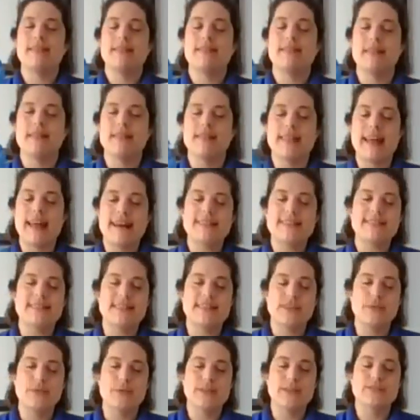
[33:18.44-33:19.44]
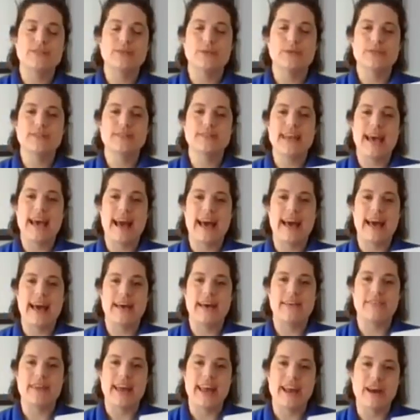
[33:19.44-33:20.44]
the last thing you want to do is to have
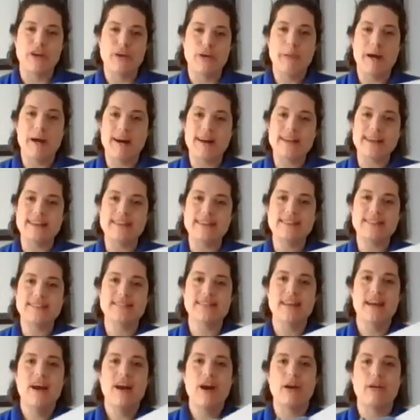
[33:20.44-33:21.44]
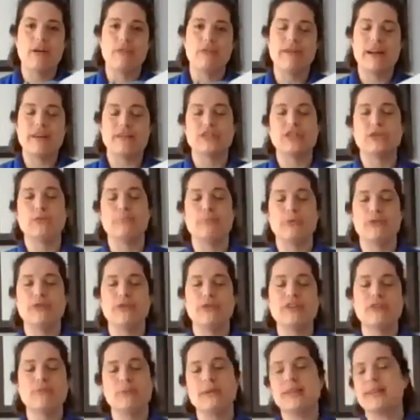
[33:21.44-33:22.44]
air pockets around your book
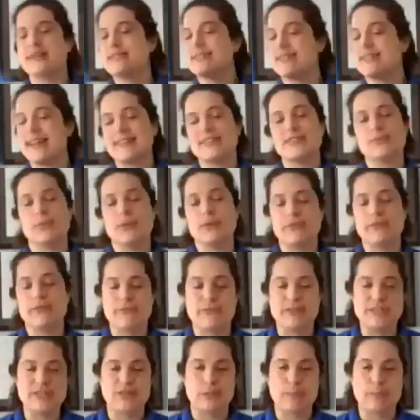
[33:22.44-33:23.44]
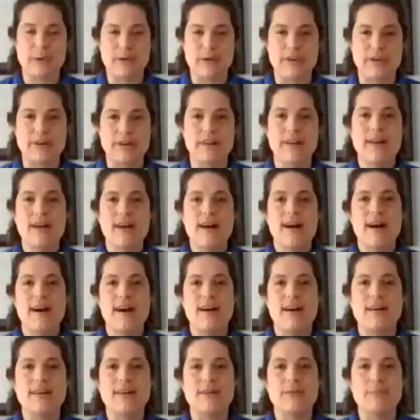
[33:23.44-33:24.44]
because that's where freezer burn
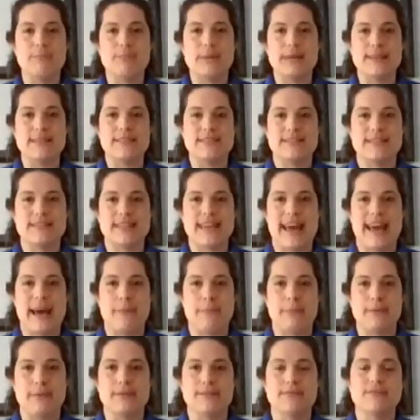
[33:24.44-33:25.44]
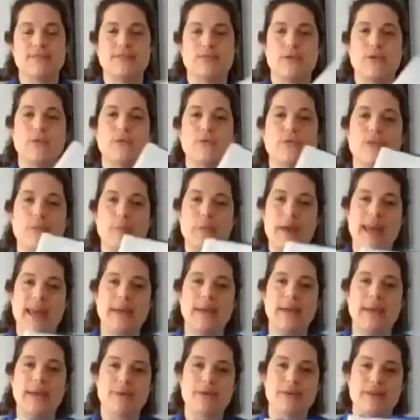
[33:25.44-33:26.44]
um, begins to happen so the
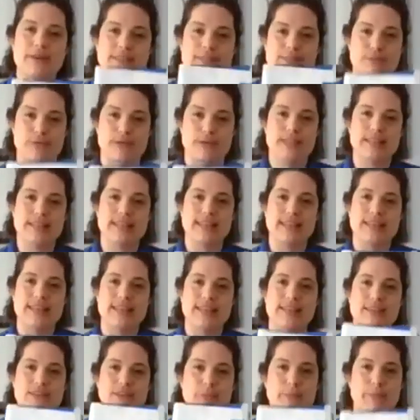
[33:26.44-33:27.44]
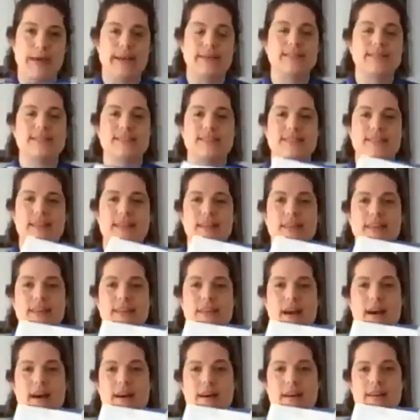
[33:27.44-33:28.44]
paper is really your best
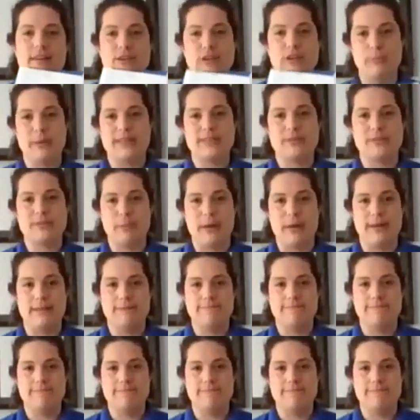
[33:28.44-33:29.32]
uh, your best bet